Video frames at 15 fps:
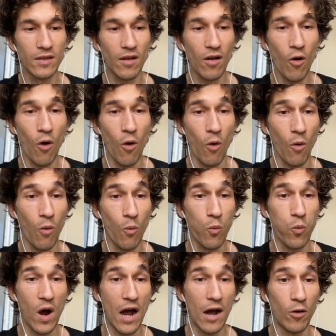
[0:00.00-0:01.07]
oh
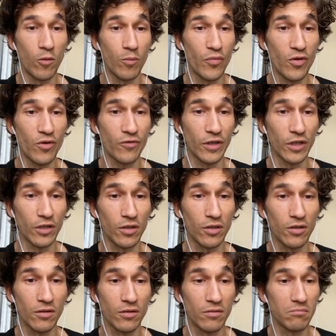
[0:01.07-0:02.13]
wow perfect
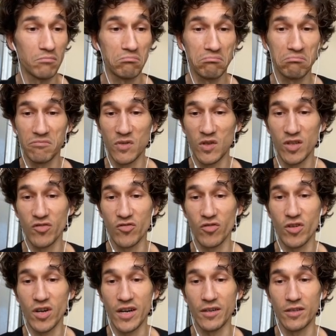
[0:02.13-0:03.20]
zero
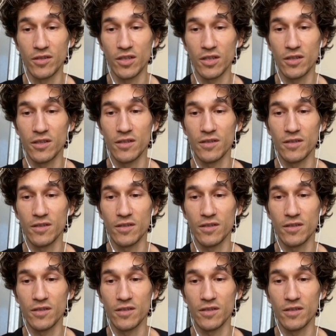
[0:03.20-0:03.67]
cards